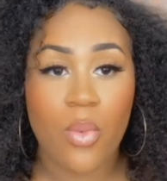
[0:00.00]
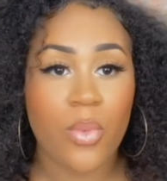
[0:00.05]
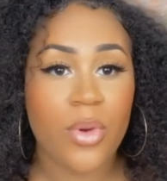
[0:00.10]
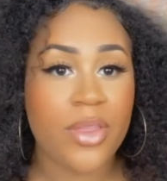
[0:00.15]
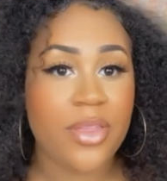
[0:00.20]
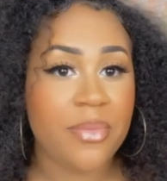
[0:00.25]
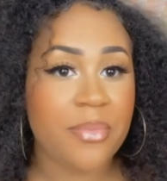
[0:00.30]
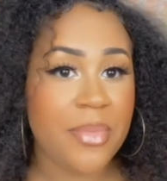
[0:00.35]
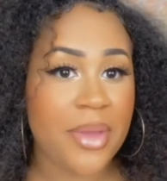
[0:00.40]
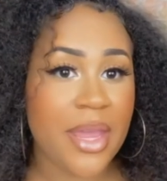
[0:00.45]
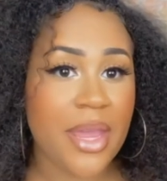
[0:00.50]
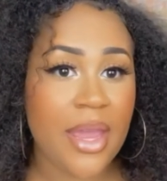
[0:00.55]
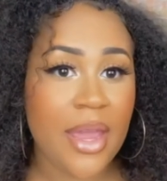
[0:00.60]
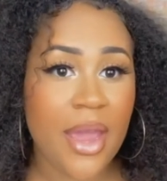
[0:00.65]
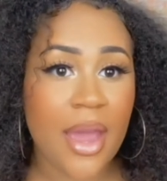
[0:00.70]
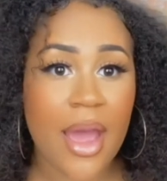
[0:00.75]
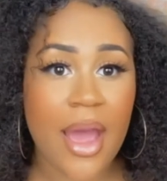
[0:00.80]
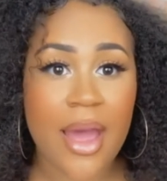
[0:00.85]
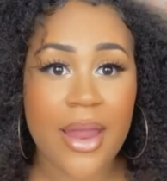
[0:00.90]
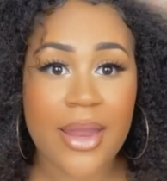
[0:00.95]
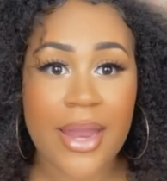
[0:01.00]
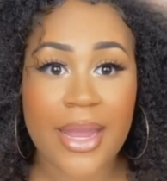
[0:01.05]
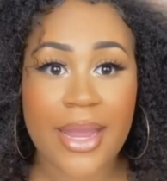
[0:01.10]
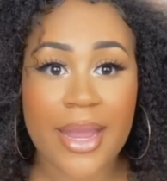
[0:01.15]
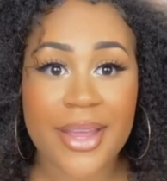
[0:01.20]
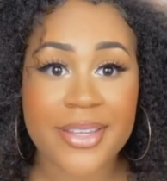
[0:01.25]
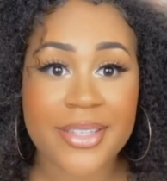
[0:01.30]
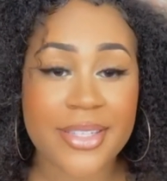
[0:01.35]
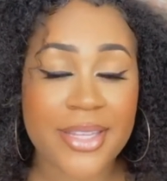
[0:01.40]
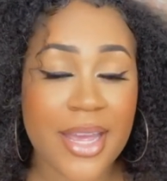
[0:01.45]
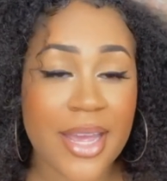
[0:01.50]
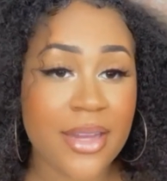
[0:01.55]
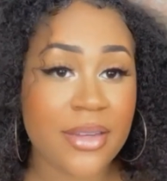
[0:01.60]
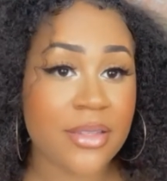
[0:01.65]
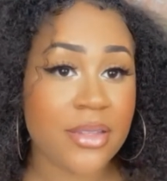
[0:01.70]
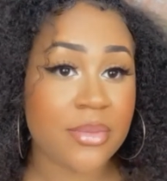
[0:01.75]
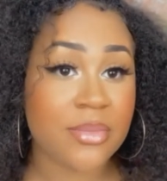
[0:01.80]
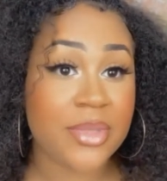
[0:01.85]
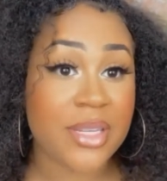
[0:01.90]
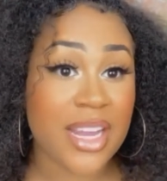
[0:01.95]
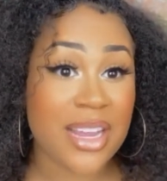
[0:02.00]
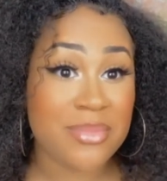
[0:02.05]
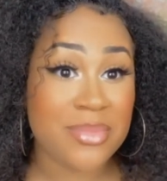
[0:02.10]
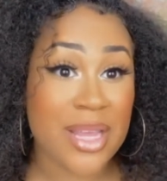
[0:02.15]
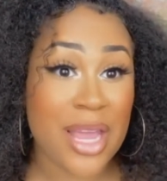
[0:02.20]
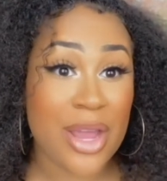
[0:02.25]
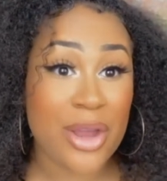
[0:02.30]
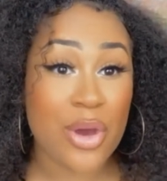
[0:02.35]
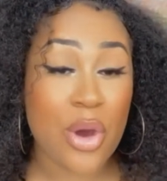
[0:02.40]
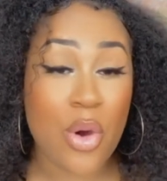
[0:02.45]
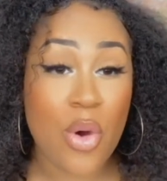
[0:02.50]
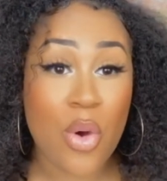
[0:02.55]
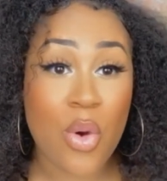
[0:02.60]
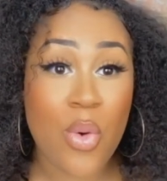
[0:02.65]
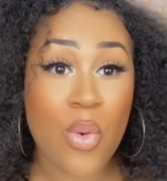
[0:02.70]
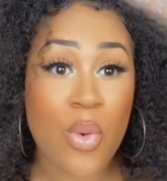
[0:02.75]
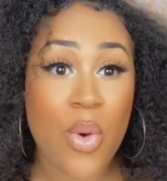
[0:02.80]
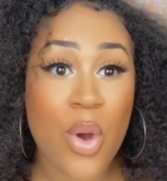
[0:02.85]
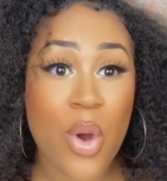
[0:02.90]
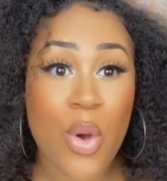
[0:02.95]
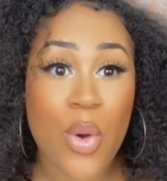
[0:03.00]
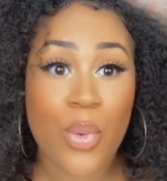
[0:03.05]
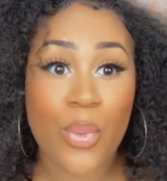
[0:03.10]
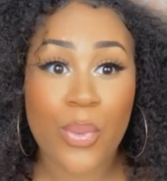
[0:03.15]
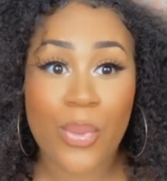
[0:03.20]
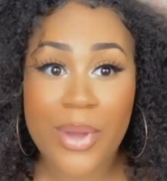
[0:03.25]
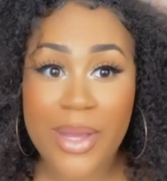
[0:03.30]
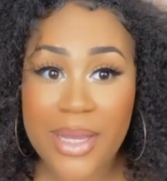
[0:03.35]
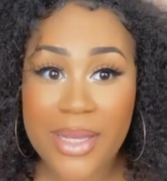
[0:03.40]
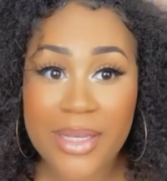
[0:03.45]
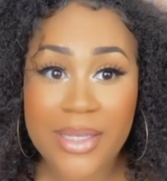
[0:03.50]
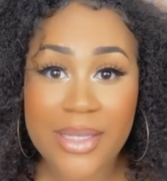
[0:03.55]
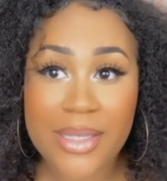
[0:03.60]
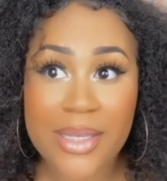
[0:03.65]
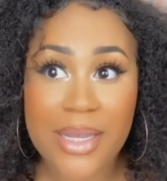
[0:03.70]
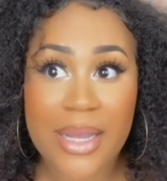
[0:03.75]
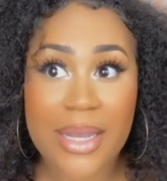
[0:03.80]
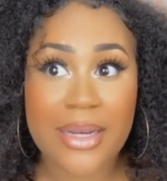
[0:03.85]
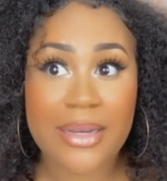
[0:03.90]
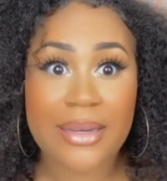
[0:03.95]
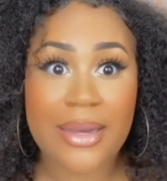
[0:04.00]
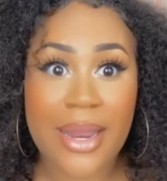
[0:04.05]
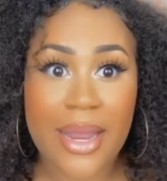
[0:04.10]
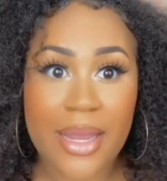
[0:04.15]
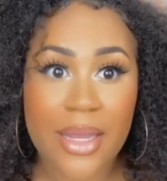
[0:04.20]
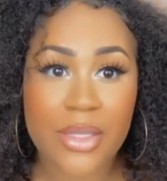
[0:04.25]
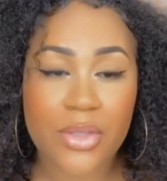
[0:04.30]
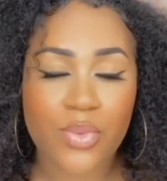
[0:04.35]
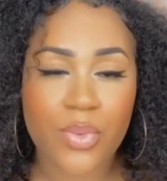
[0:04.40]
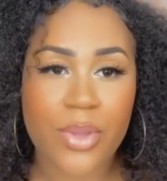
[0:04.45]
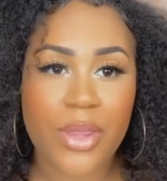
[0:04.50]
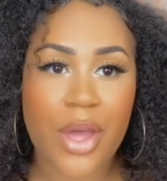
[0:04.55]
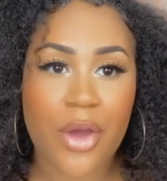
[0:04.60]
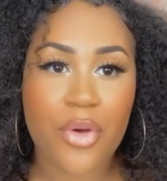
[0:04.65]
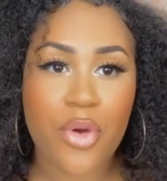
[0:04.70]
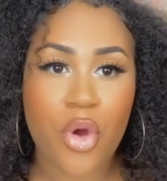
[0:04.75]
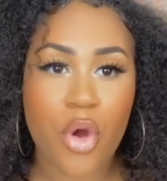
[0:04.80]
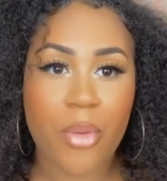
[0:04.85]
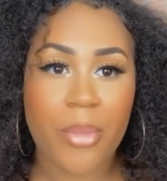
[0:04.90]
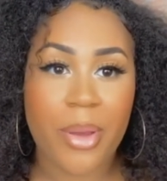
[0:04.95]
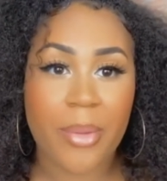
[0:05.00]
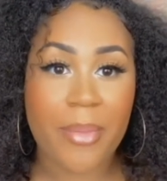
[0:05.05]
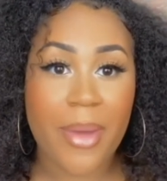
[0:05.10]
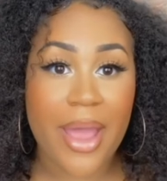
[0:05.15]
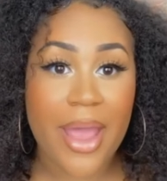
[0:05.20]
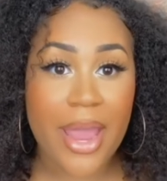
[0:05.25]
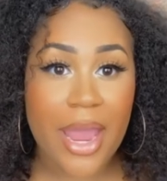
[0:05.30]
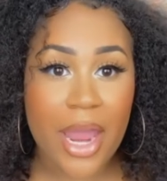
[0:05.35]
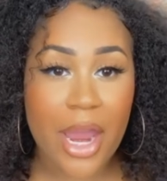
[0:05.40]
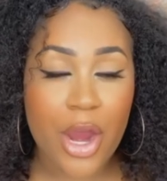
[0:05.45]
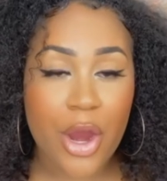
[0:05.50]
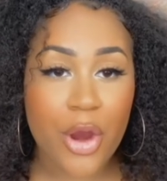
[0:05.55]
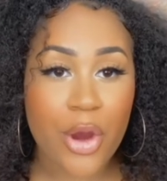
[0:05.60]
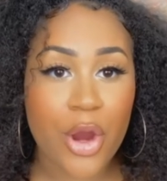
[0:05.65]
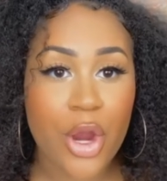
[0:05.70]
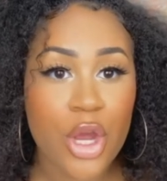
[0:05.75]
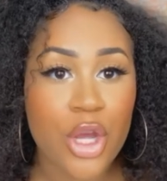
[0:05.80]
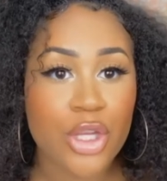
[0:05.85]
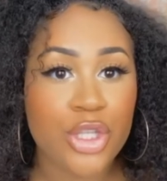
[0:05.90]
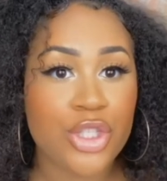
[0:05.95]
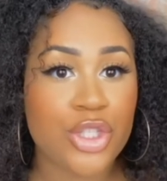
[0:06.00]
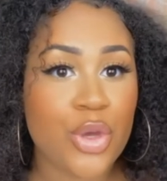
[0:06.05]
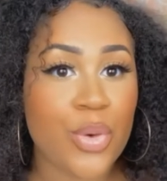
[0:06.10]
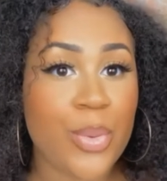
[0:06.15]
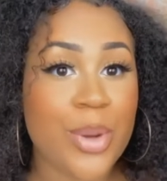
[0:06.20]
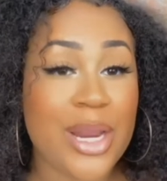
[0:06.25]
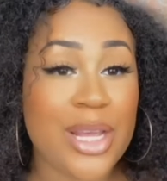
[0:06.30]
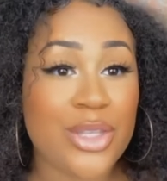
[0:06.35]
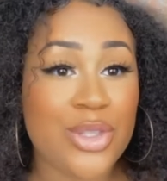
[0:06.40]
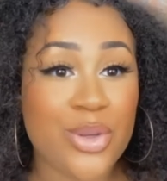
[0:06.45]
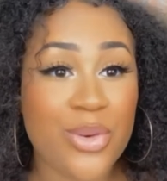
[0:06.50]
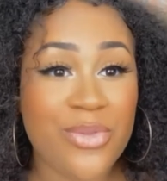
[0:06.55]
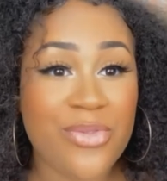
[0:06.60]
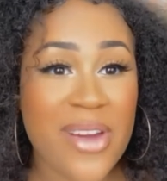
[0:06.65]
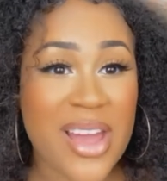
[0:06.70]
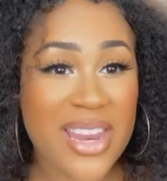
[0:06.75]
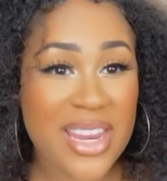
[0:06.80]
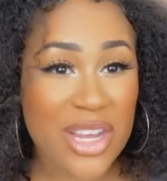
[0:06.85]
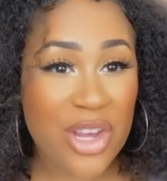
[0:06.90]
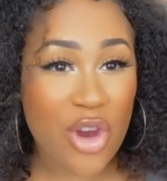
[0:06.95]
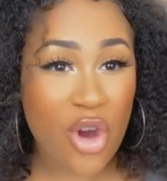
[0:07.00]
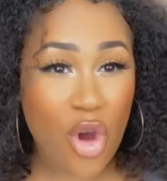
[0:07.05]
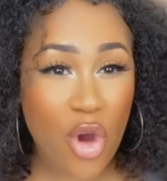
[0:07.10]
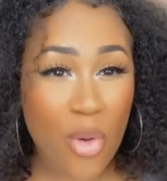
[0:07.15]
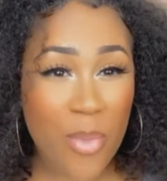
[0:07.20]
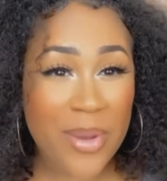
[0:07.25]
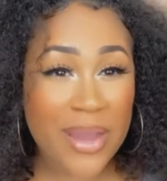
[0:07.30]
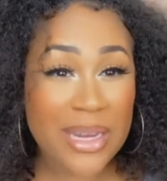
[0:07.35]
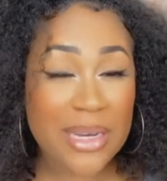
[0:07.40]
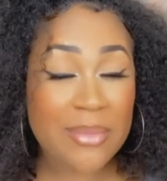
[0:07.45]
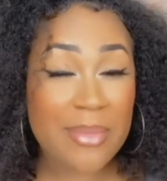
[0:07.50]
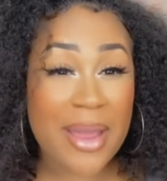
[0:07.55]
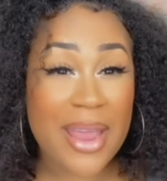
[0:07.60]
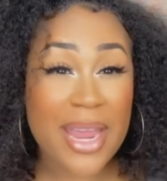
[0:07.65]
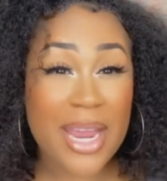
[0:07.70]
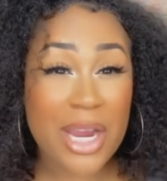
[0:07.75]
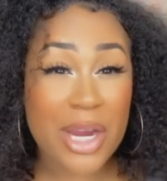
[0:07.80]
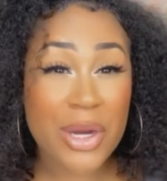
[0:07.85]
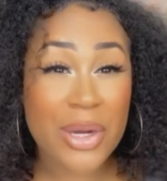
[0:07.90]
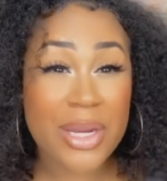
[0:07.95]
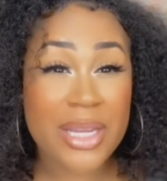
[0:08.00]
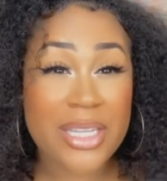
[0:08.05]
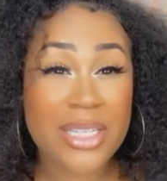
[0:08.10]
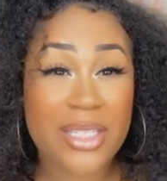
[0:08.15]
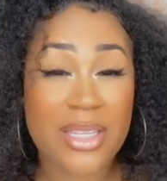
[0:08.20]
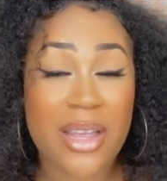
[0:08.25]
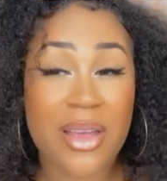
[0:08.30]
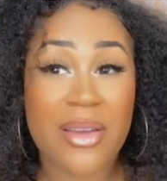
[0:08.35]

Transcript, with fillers: With me, like I said, sometimes I go weeks and days without combing my hair. So when I do finally comb it, my hair is